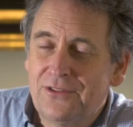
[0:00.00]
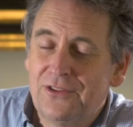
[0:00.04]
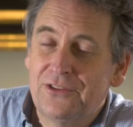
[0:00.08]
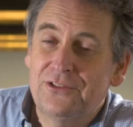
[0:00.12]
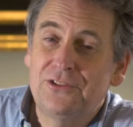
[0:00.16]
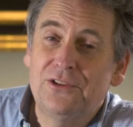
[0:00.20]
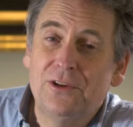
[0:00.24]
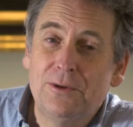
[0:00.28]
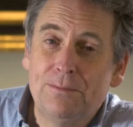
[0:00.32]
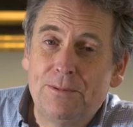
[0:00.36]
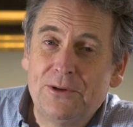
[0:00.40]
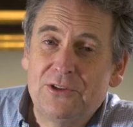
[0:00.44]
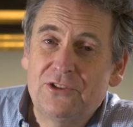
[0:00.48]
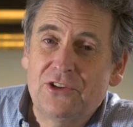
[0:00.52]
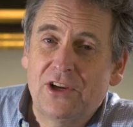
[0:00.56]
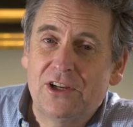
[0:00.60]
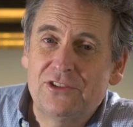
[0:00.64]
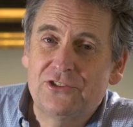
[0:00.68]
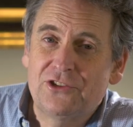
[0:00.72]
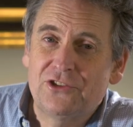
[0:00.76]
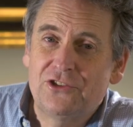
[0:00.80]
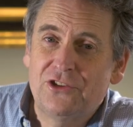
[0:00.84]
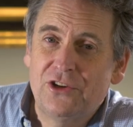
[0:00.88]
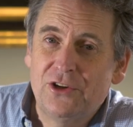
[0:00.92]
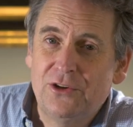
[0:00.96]
the
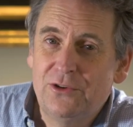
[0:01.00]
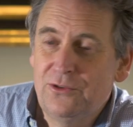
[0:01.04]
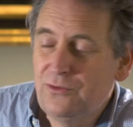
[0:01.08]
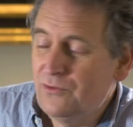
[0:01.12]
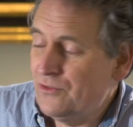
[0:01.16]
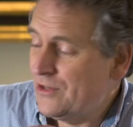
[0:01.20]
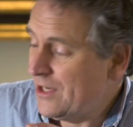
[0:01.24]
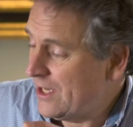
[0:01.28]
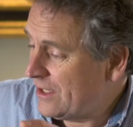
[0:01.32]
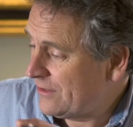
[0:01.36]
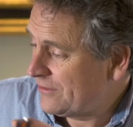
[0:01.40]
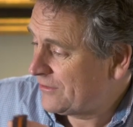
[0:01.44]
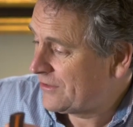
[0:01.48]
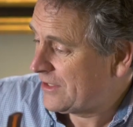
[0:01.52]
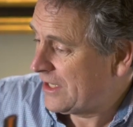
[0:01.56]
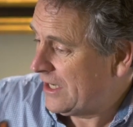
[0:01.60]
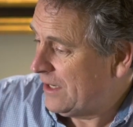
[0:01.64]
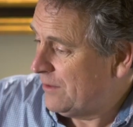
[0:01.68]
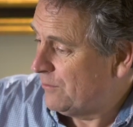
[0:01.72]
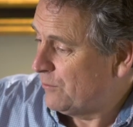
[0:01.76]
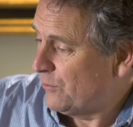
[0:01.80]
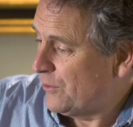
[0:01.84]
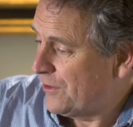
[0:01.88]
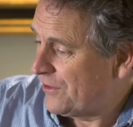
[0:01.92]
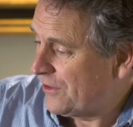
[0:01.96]
Supercharger 2 does
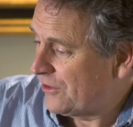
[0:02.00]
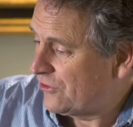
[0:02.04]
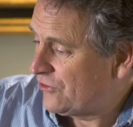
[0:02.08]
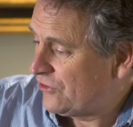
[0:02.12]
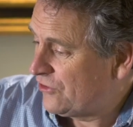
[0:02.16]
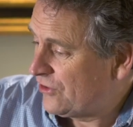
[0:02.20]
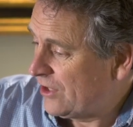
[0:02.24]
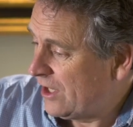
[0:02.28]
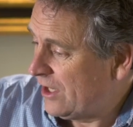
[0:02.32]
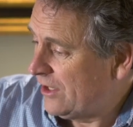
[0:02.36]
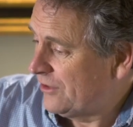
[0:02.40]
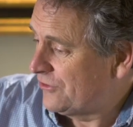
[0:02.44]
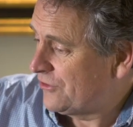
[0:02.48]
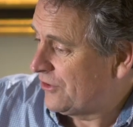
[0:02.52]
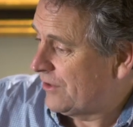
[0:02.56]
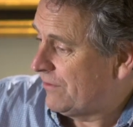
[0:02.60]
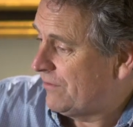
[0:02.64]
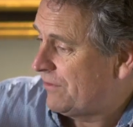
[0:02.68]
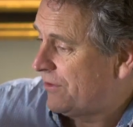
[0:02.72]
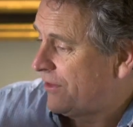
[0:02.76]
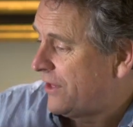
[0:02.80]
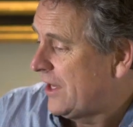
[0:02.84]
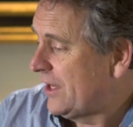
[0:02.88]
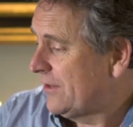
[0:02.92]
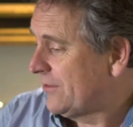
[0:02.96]
come with a charger
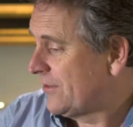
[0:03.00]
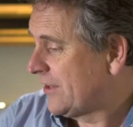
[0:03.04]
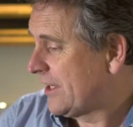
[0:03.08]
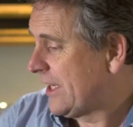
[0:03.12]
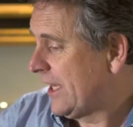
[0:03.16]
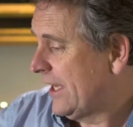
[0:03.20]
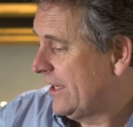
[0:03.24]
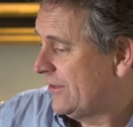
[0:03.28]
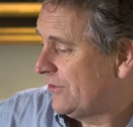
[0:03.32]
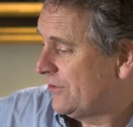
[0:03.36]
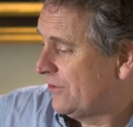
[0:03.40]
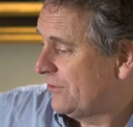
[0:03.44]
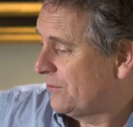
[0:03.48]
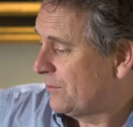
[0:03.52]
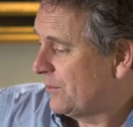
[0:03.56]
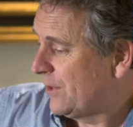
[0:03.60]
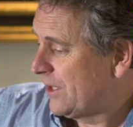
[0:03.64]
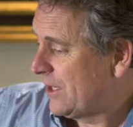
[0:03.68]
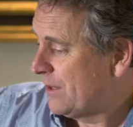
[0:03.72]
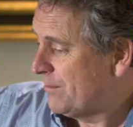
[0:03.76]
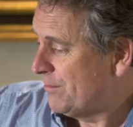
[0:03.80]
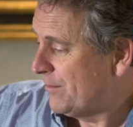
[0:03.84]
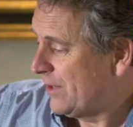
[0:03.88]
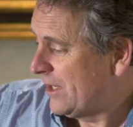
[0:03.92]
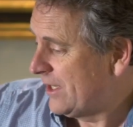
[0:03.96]
for those occasions
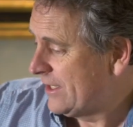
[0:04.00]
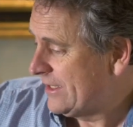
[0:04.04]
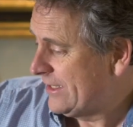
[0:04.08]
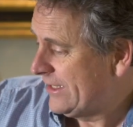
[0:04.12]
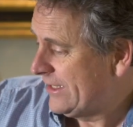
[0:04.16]
when it might